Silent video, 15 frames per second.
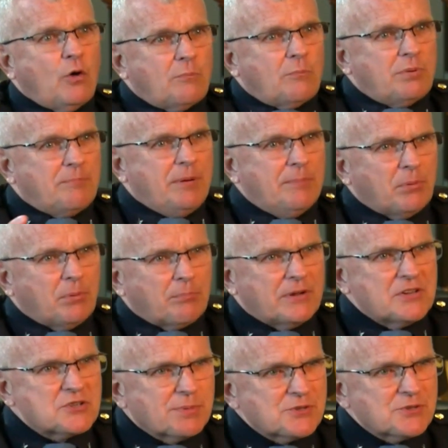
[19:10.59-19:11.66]

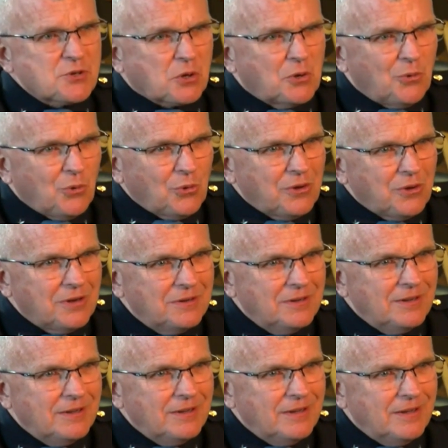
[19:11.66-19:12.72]
And all the
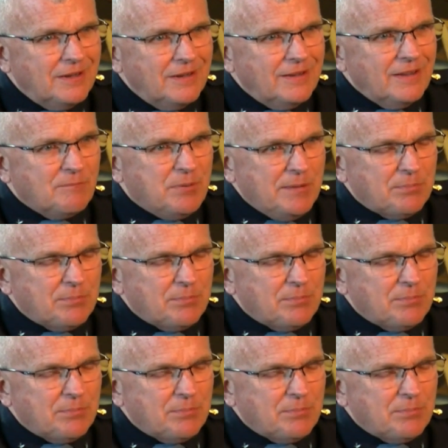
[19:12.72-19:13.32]
participants are cold.